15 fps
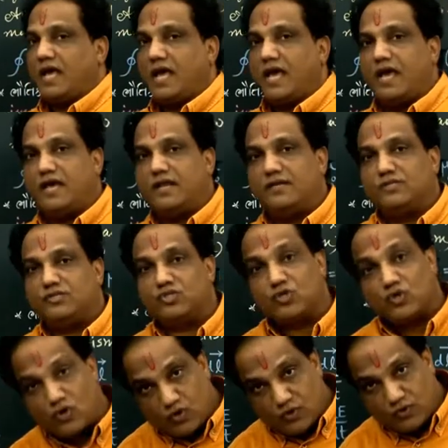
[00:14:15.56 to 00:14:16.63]
and
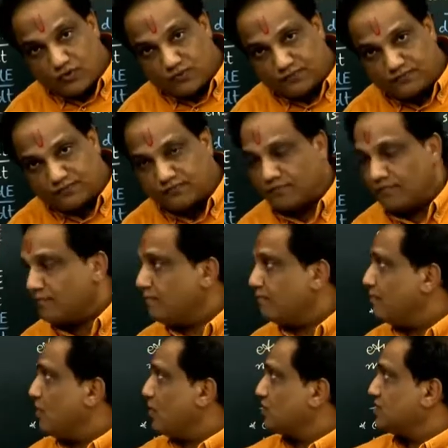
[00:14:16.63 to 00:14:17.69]
so
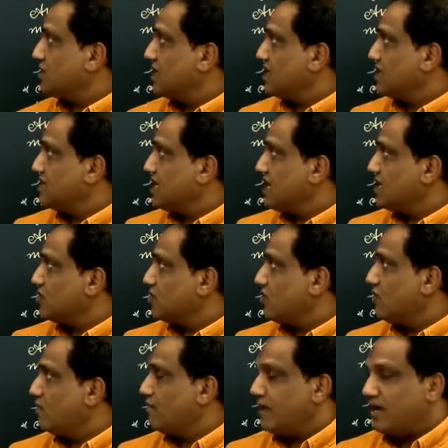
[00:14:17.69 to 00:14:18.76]
positive charge
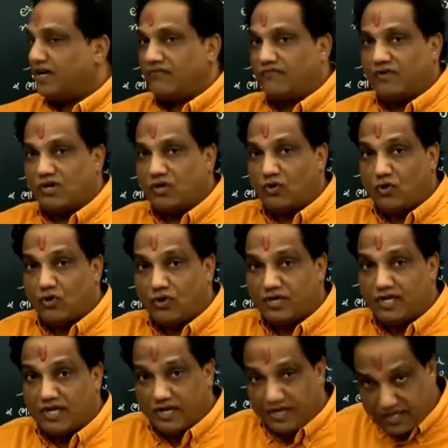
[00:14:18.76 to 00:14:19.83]
on plate will go
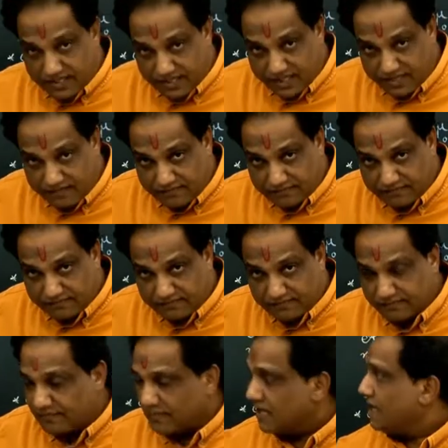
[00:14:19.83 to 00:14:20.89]
on increasing,
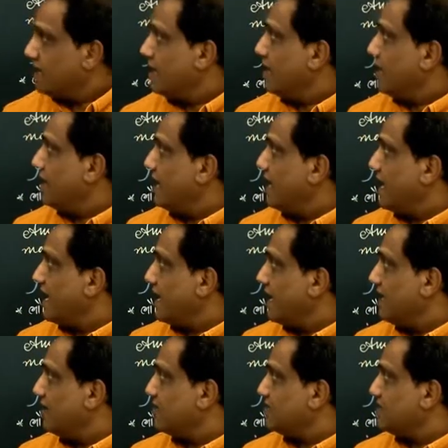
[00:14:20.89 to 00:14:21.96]

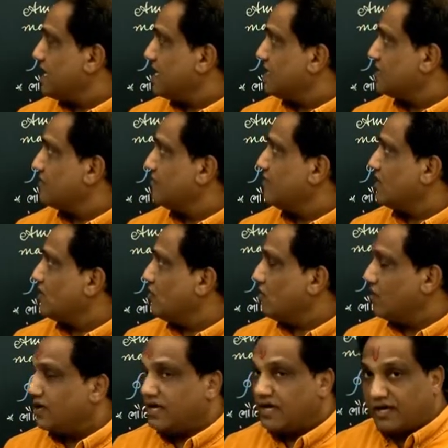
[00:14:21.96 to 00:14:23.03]
negative charge will go
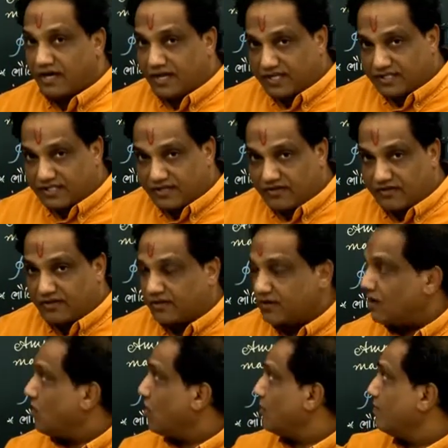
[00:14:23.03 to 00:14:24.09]
on
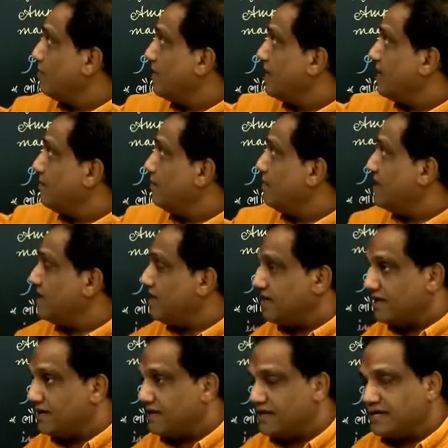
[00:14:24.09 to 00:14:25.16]
increasing on plate
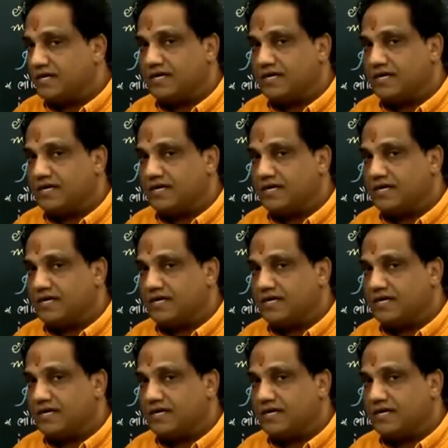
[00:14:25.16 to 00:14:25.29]
B.